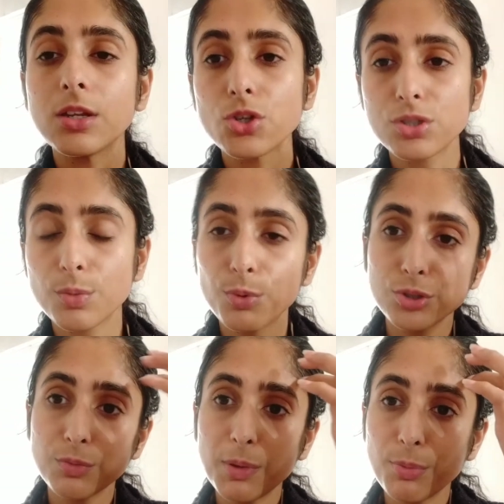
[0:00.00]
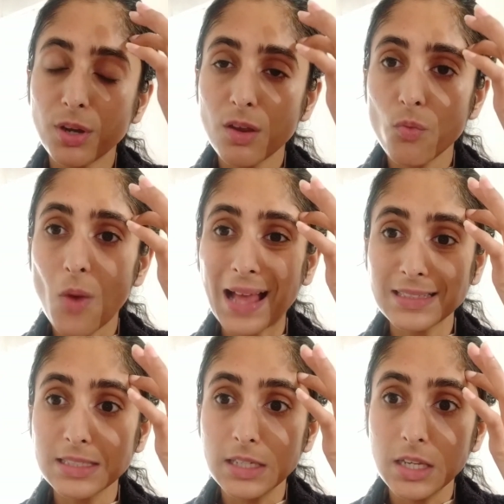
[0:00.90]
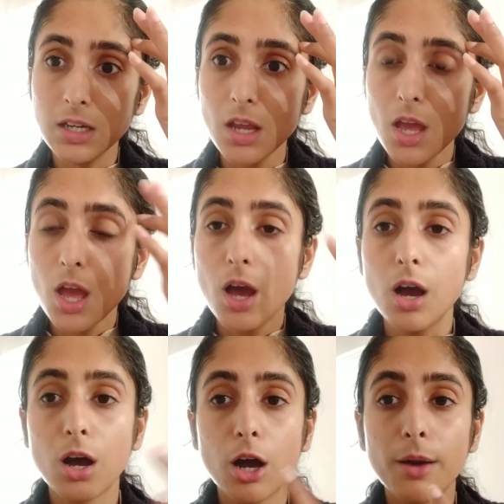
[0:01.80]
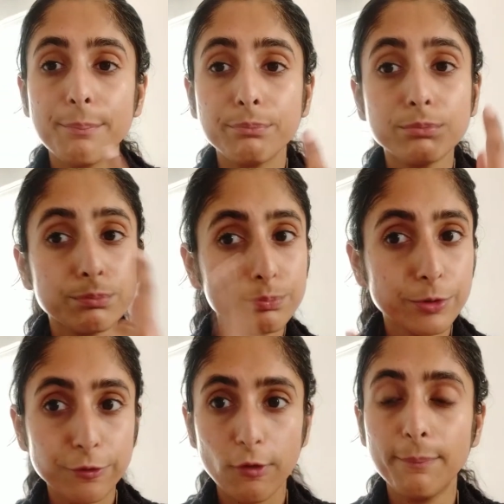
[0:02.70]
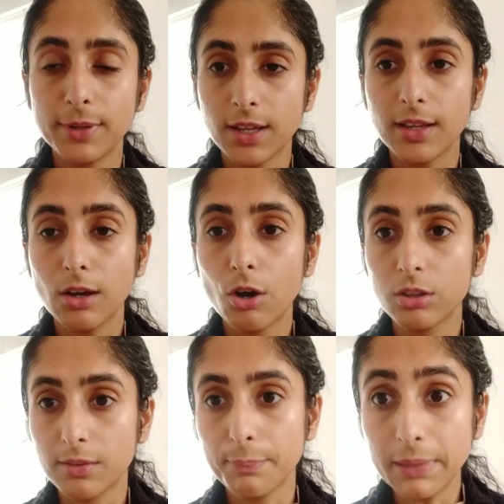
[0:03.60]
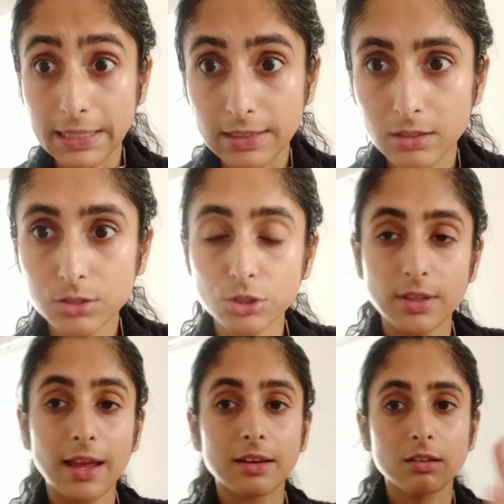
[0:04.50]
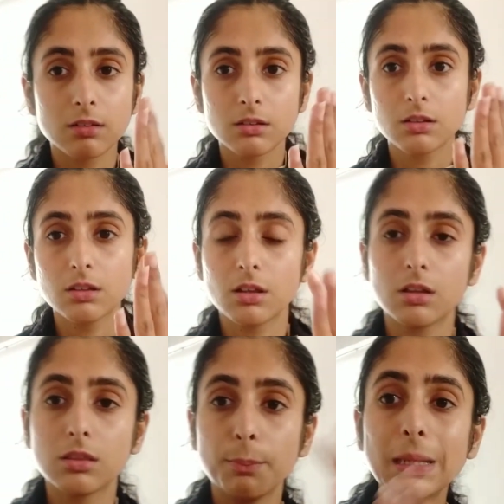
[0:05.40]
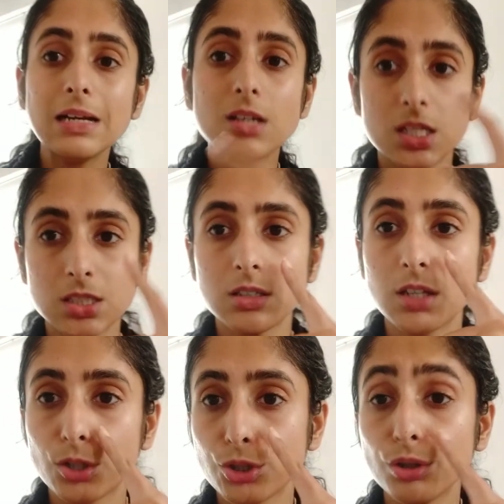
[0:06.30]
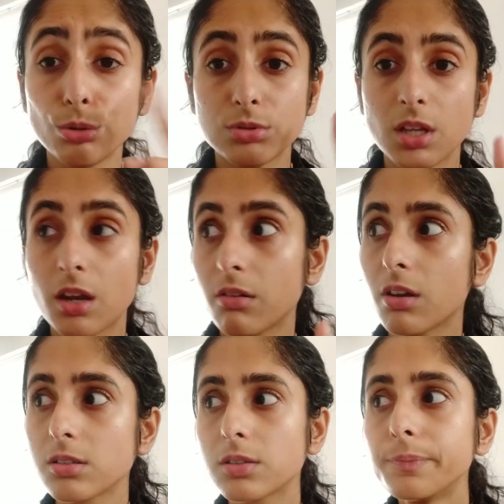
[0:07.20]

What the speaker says: you're supposed to be putting Vaseline before putting on the peel, so that the peel doesn't touch those areas.